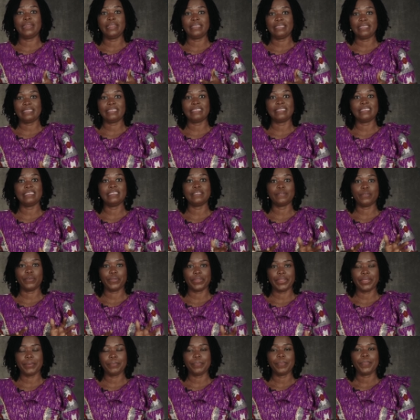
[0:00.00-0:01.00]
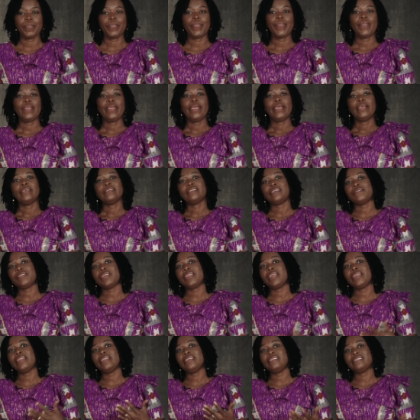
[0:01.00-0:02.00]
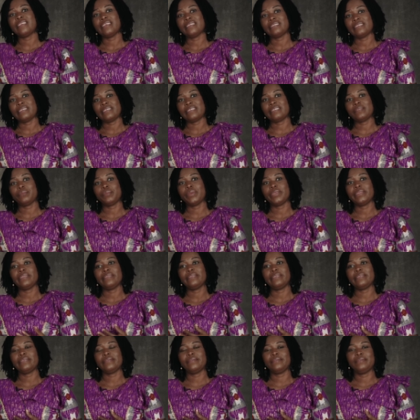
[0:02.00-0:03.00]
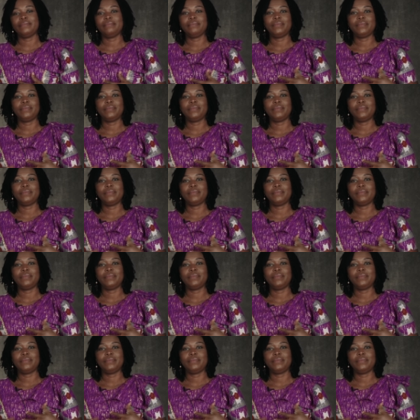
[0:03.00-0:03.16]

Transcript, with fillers: necessities for them. So after the needs assessments,